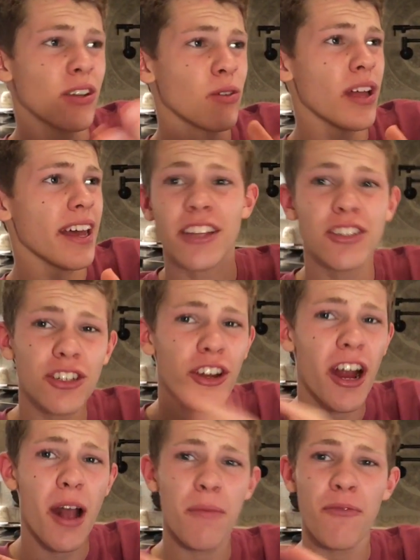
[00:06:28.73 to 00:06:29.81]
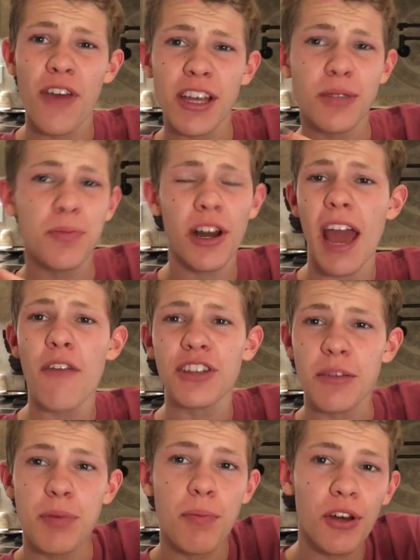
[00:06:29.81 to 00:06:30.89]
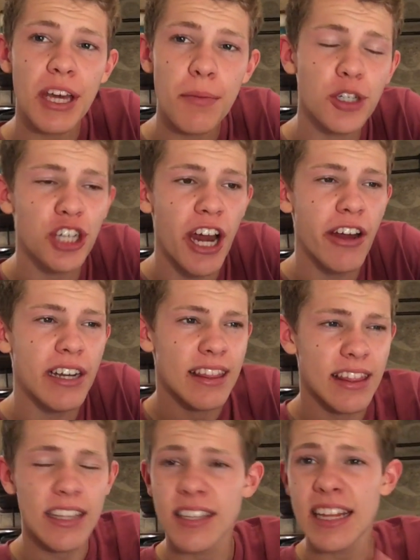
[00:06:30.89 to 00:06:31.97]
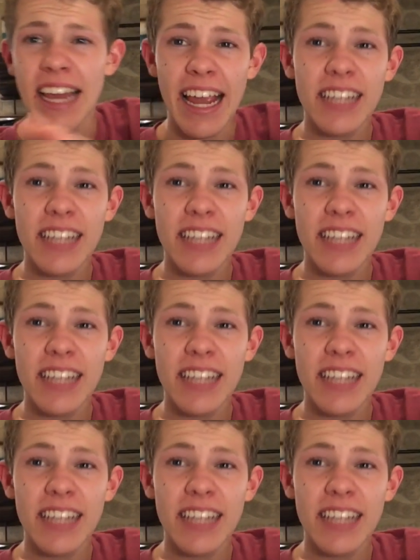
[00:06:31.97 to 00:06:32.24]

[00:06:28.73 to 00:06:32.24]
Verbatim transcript: So like Instagram, Facebook, everything. People keep sharing this thing.